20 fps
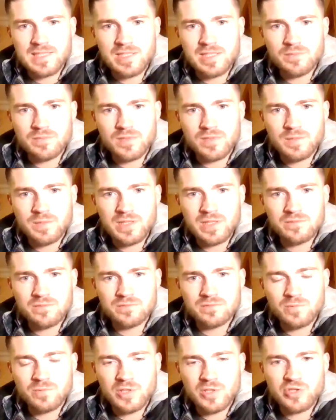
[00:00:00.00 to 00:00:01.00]
Liam, I
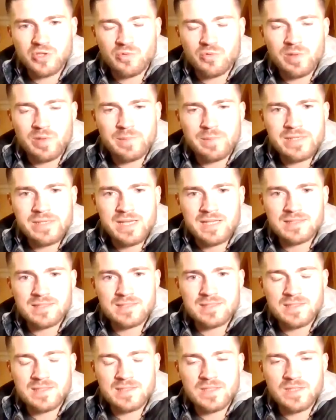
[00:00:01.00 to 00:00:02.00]
mean, where should we be
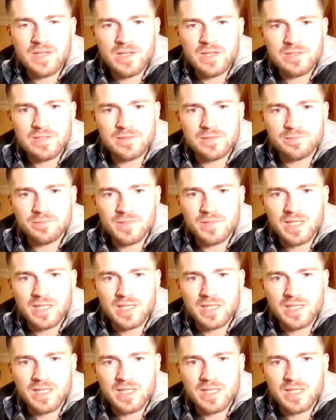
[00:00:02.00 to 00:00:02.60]
casting an eye